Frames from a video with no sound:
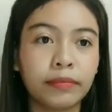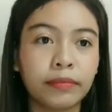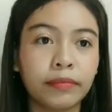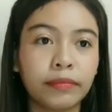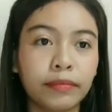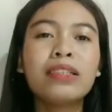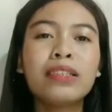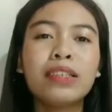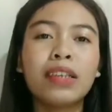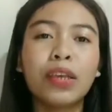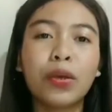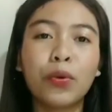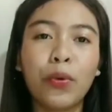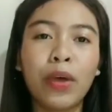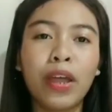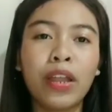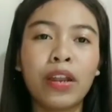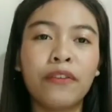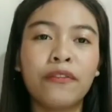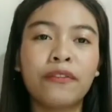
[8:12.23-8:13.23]
One
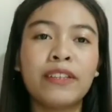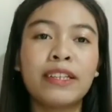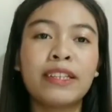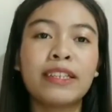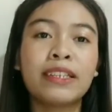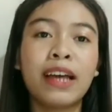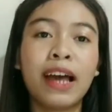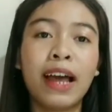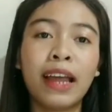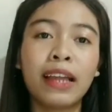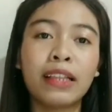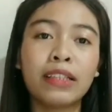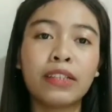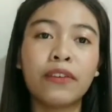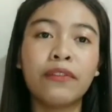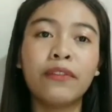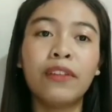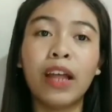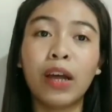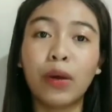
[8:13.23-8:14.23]
sequence of these kinds
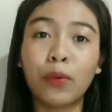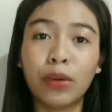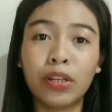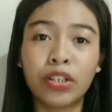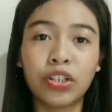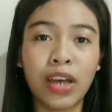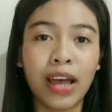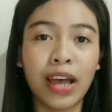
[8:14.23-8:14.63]
of language